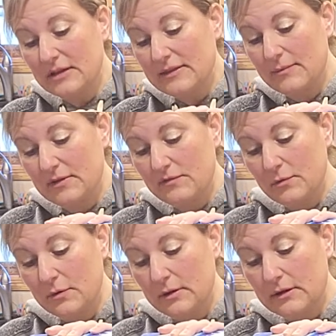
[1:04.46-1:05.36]
done that
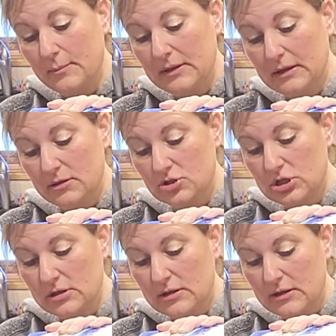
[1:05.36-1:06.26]
before in a pinch.
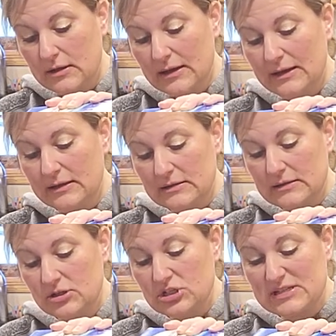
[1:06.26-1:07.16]
And
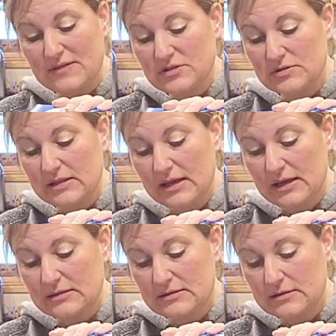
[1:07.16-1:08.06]
you just have to use
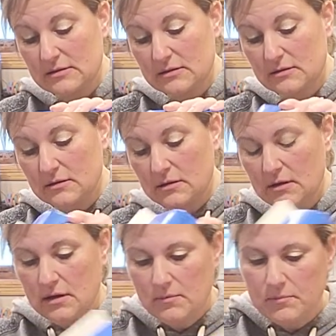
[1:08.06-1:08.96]
less.
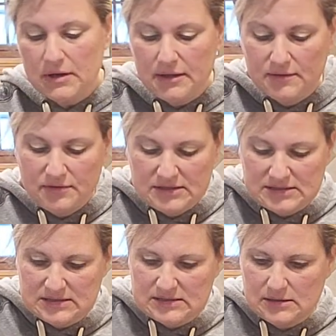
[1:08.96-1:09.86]
But
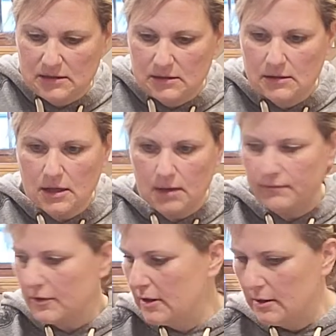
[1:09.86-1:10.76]
this is
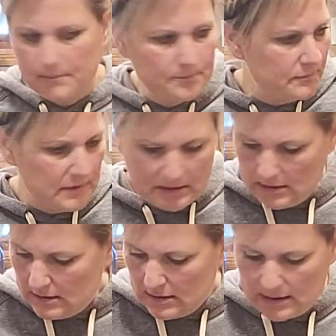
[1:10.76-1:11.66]
cup for cup
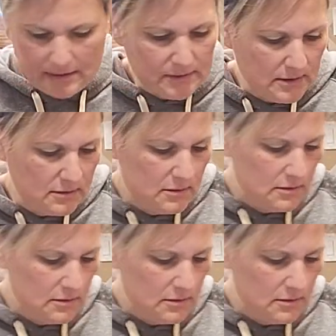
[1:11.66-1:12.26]
on the